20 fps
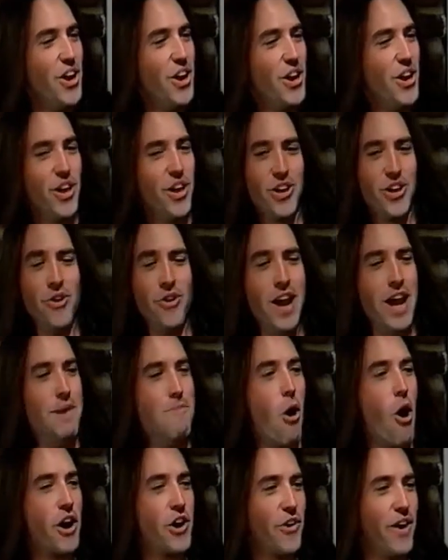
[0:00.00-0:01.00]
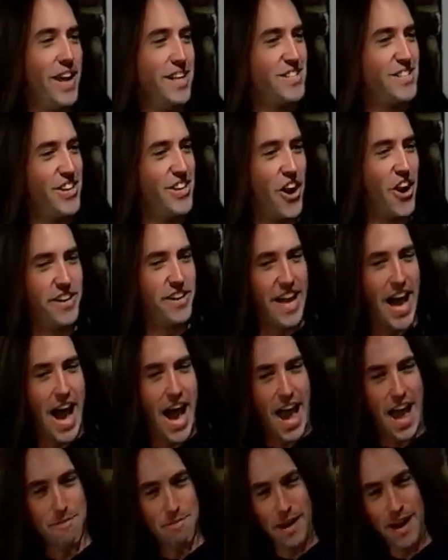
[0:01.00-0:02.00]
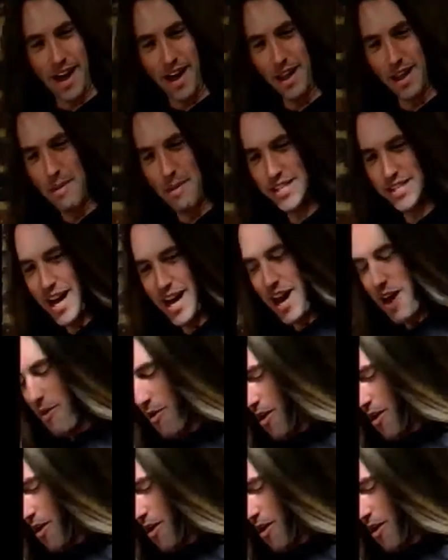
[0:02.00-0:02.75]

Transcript: you need more greens in your diet, pal? Let me tell you what.